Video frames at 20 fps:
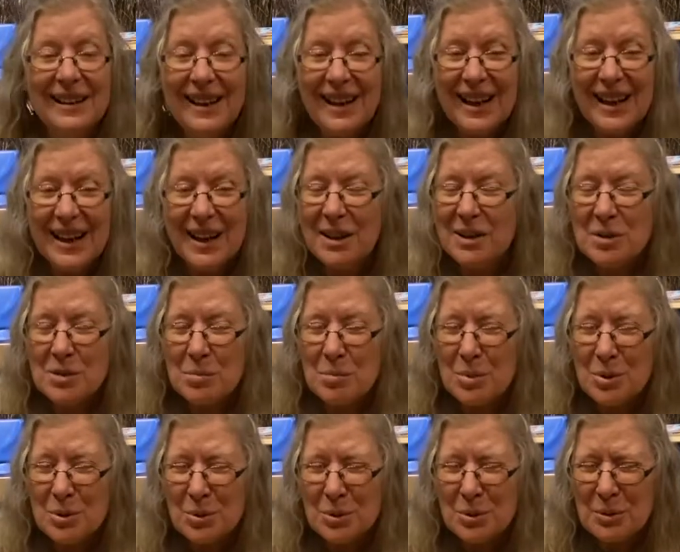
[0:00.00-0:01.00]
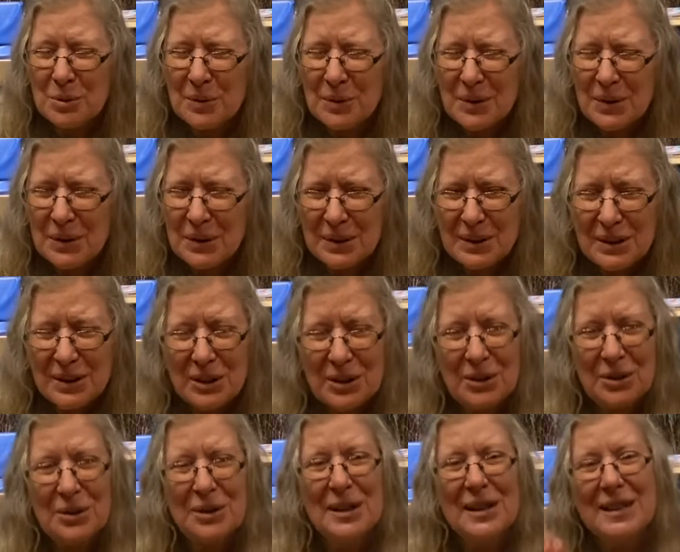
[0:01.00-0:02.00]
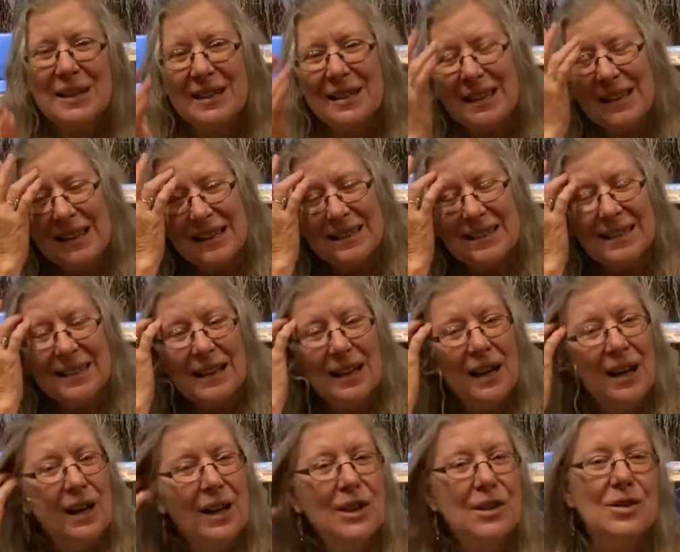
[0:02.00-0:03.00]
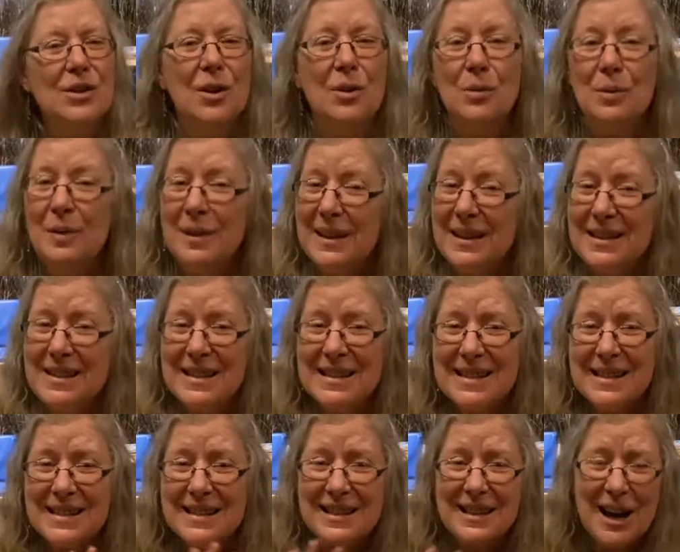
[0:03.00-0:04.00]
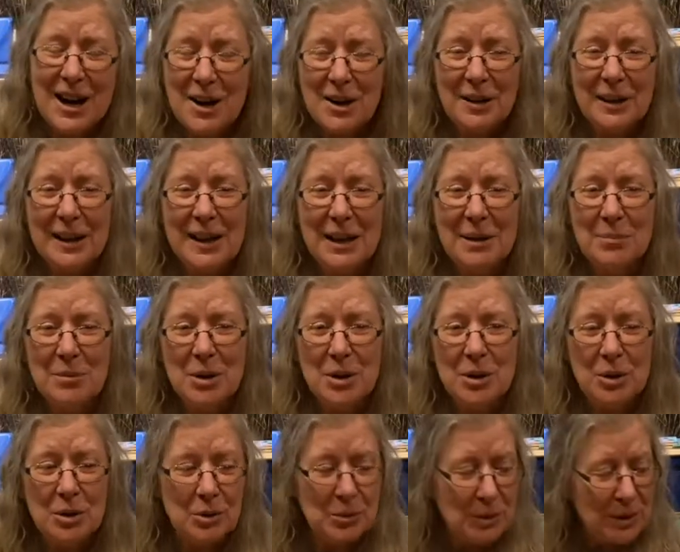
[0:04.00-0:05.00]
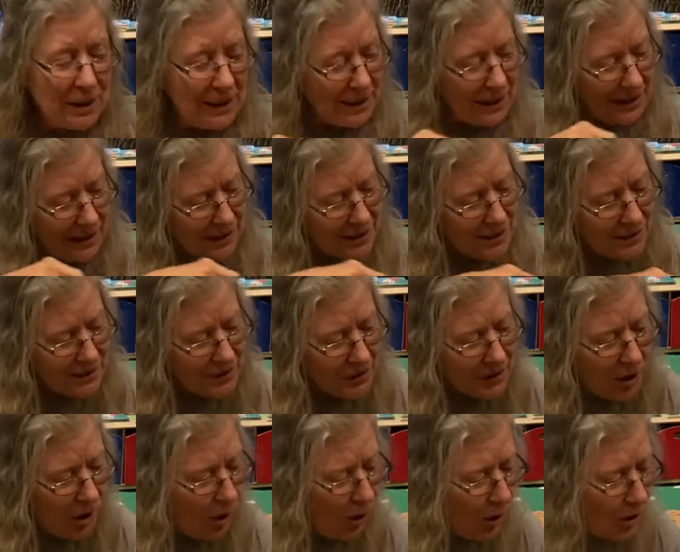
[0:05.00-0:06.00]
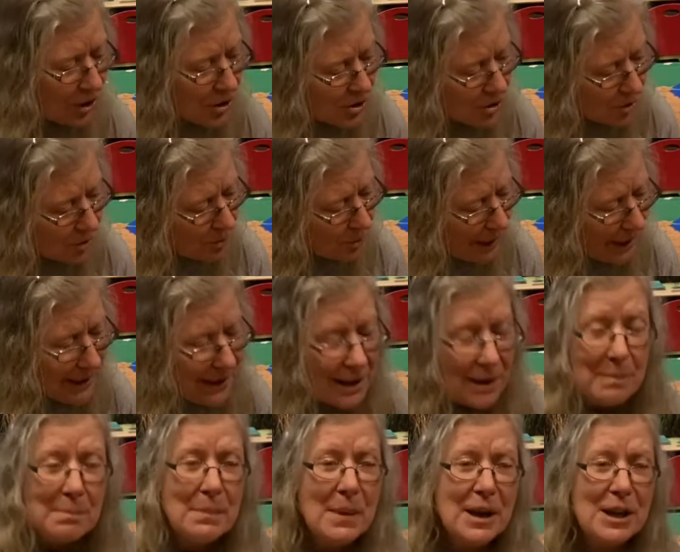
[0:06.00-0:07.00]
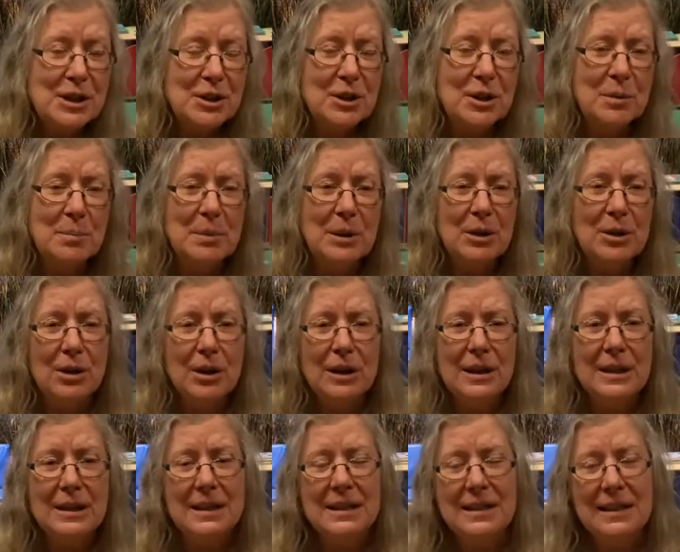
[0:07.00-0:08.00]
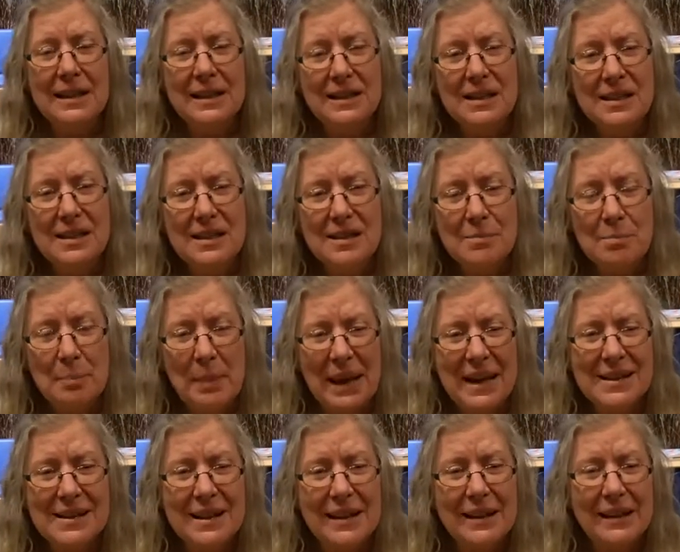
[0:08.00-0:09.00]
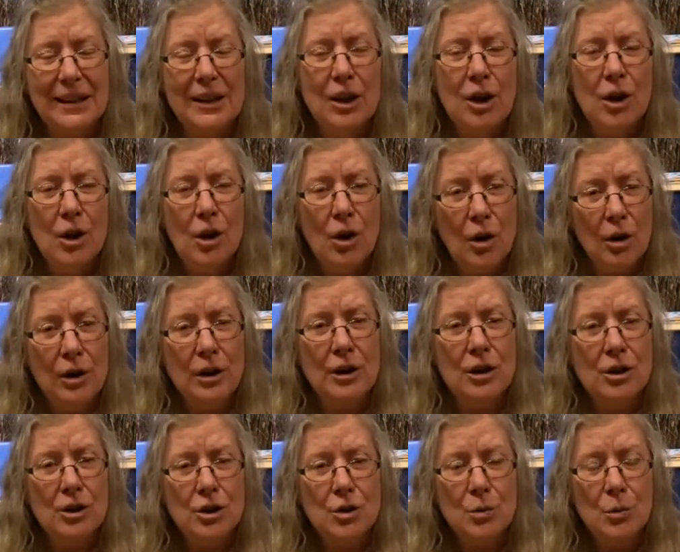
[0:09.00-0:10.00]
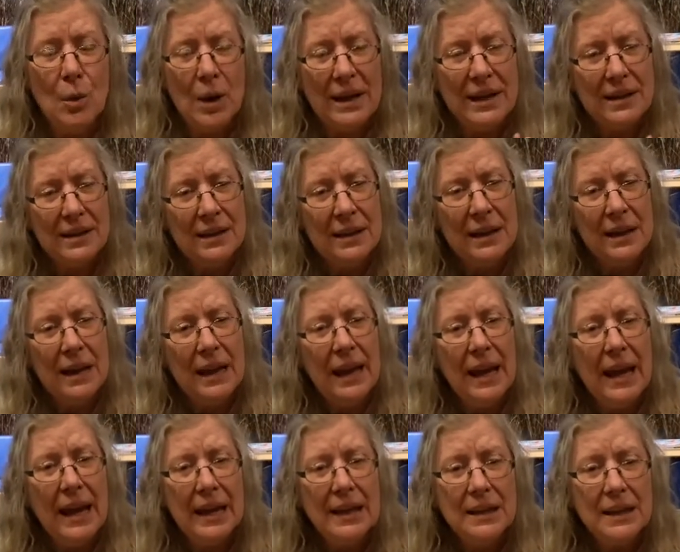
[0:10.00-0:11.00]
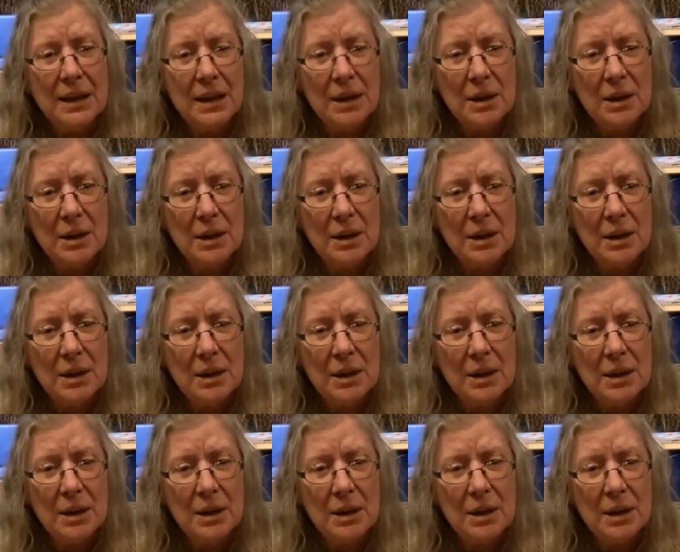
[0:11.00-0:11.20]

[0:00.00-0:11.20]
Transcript: as beautiful and cute as this? So this is entirely up to you. It's very hard to make a monarch because it's just basically orange, white, and